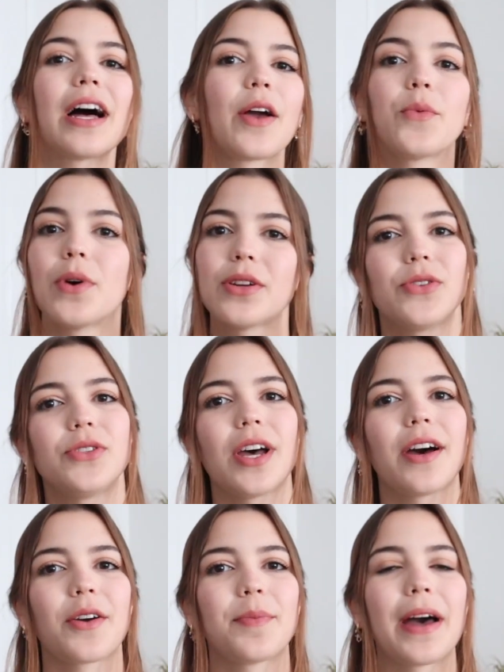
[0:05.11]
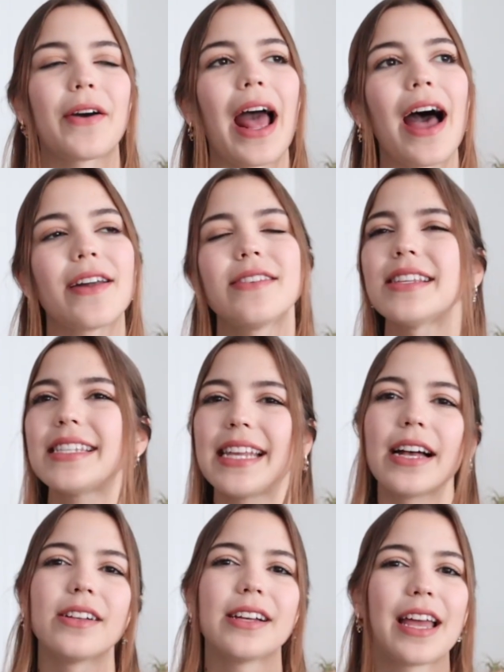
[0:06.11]
I want to talk about how to
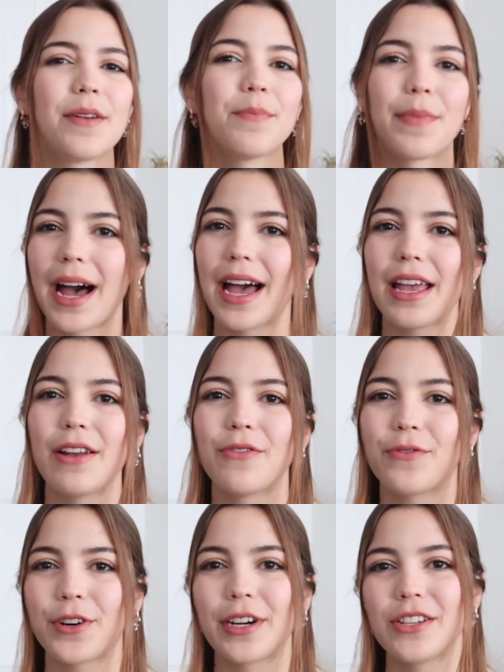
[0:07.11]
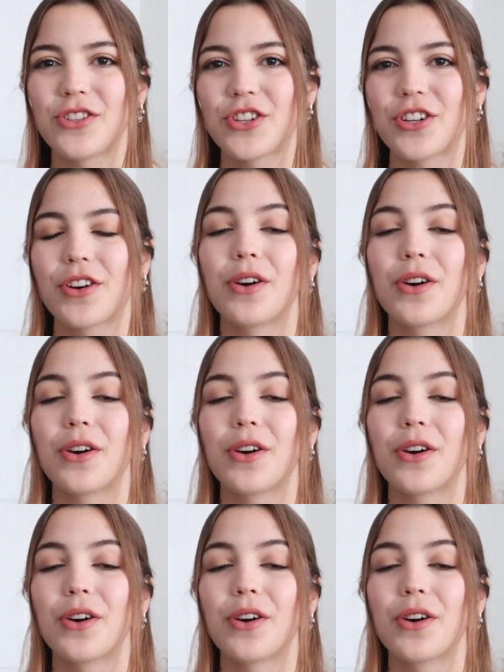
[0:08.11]
sell and buy furniture